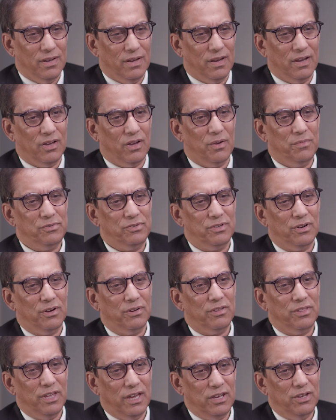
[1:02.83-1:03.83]
Hi, Armstrong.
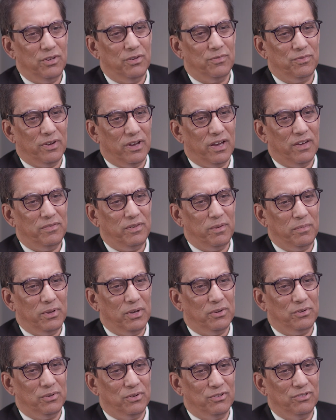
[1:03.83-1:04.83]
Thank you for having me
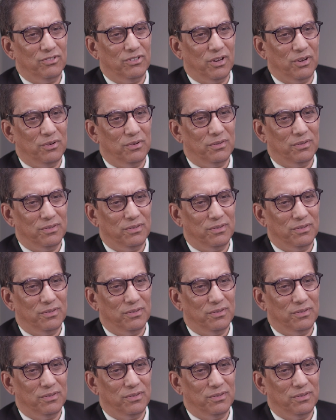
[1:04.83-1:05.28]
on your show.